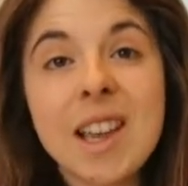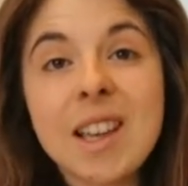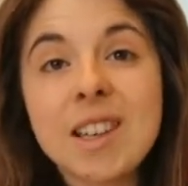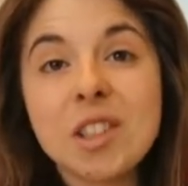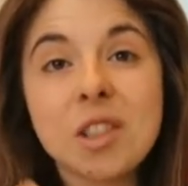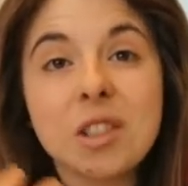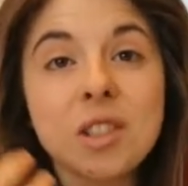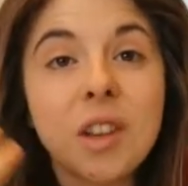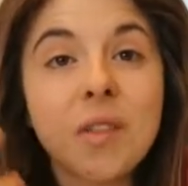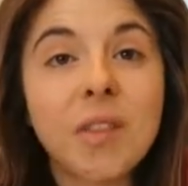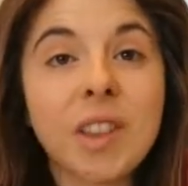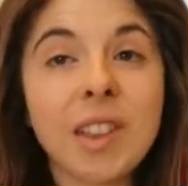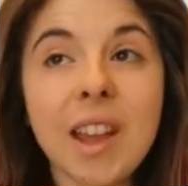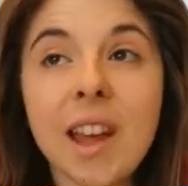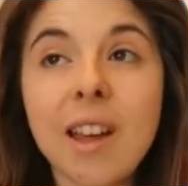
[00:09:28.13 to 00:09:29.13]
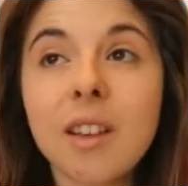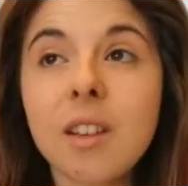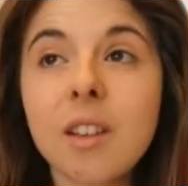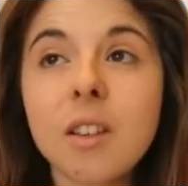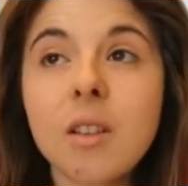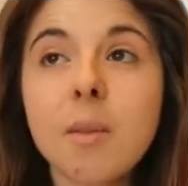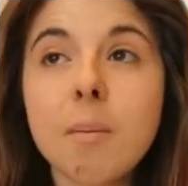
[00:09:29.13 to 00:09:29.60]
It's just something that
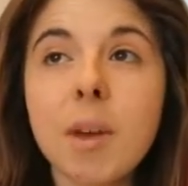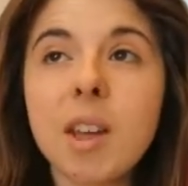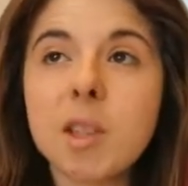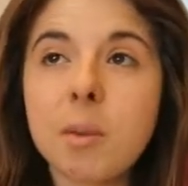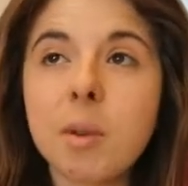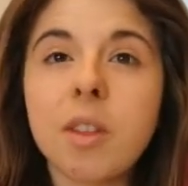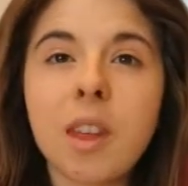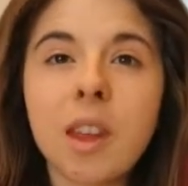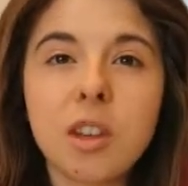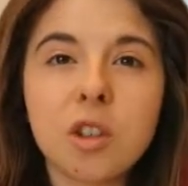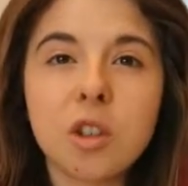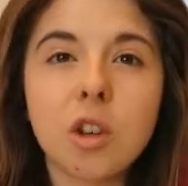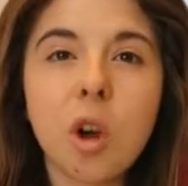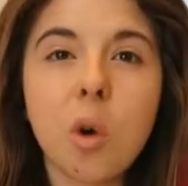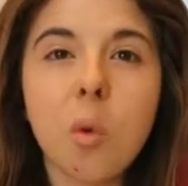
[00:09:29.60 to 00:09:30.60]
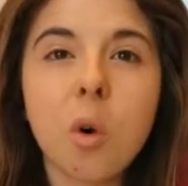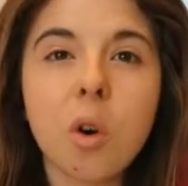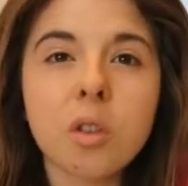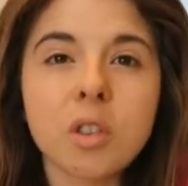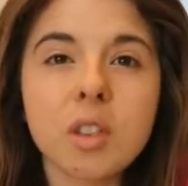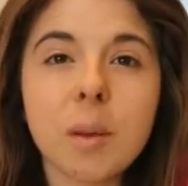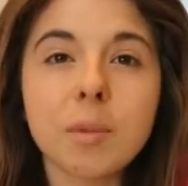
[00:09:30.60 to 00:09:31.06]
makes me think, do you know
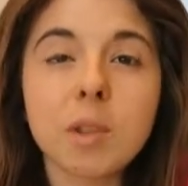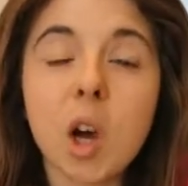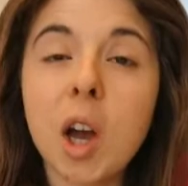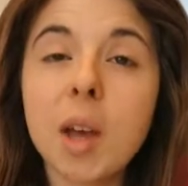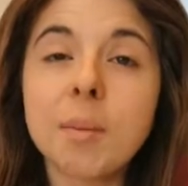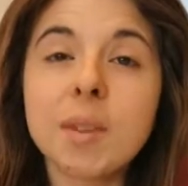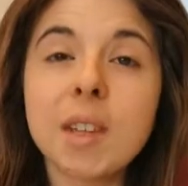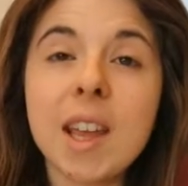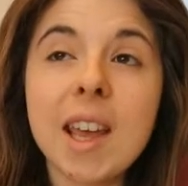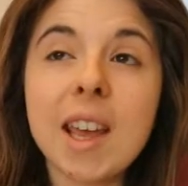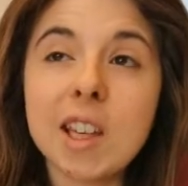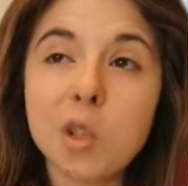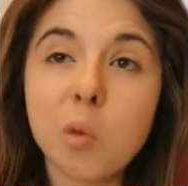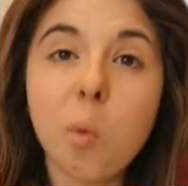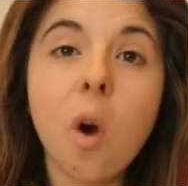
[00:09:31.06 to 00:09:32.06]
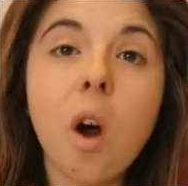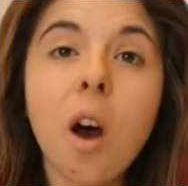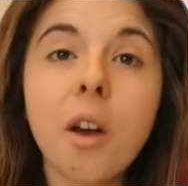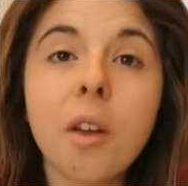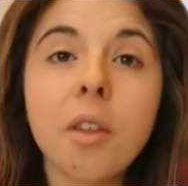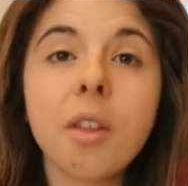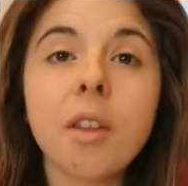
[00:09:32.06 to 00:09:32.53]
what, sometimes it is
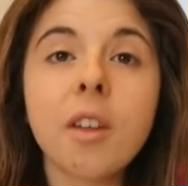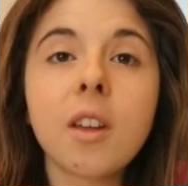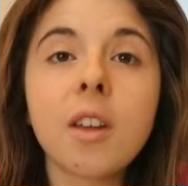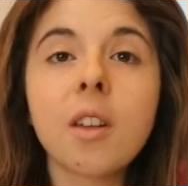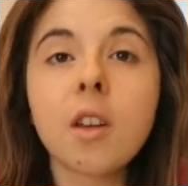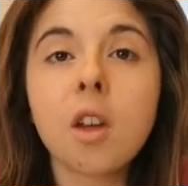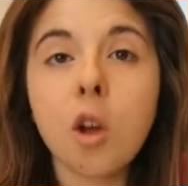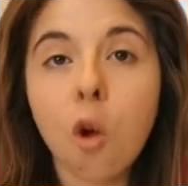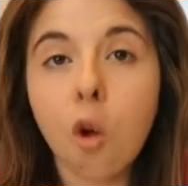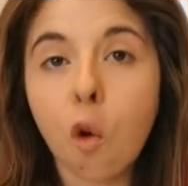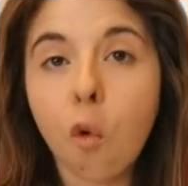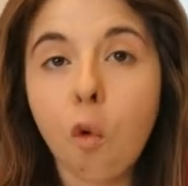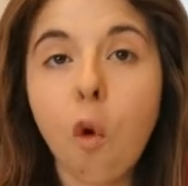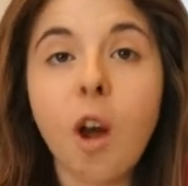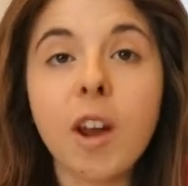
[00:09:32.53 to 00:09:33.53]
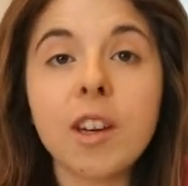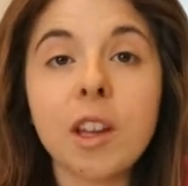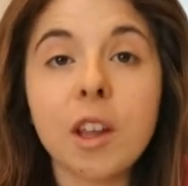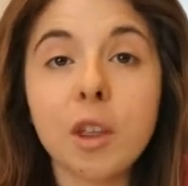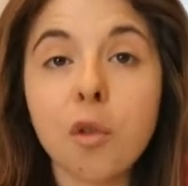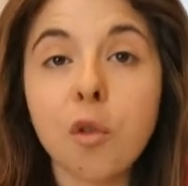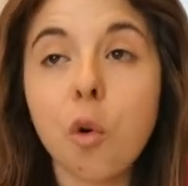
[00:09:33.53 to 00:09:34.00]
worth
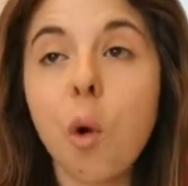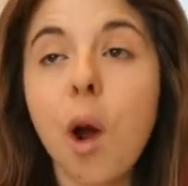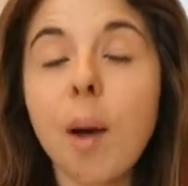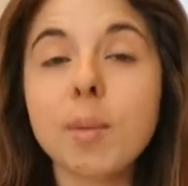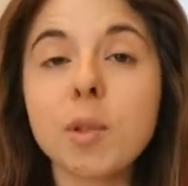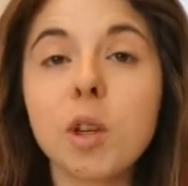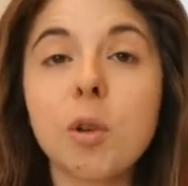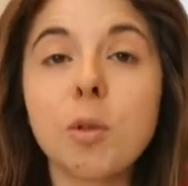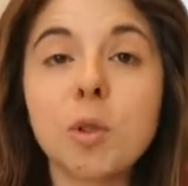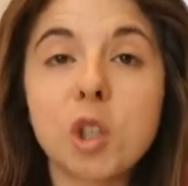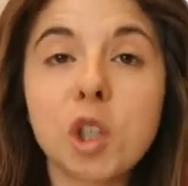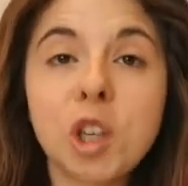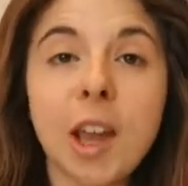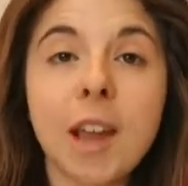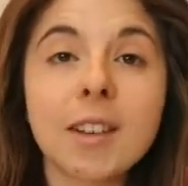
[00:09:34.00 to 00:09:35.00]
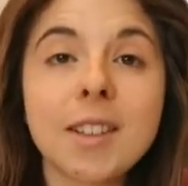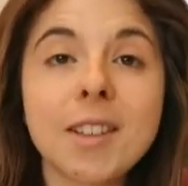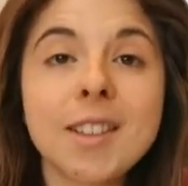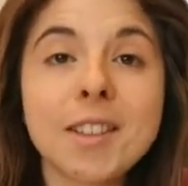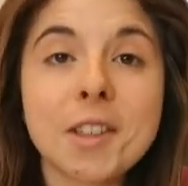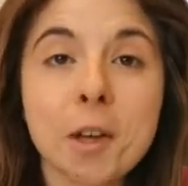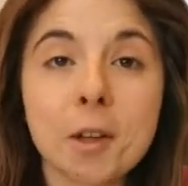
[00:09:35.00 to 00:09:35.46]
grinding through absolute shit
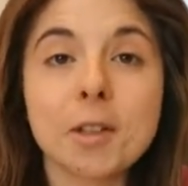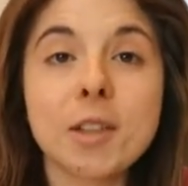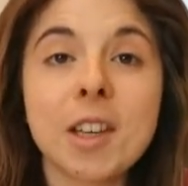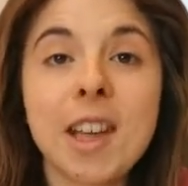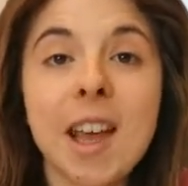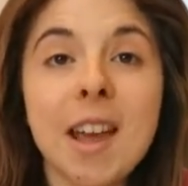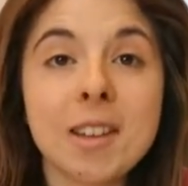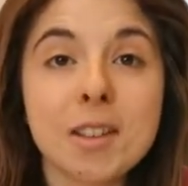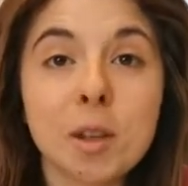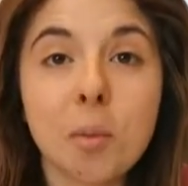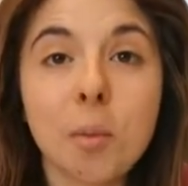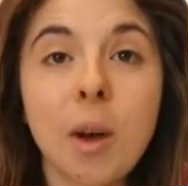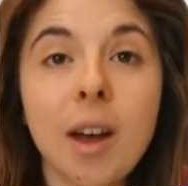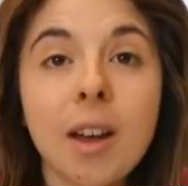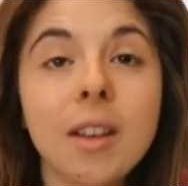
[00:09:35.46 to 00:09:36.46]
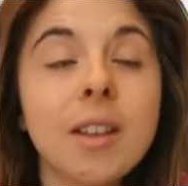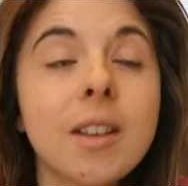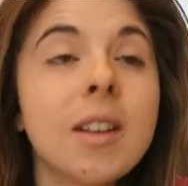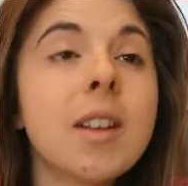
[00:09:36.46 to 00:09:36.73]
just to get somewhere.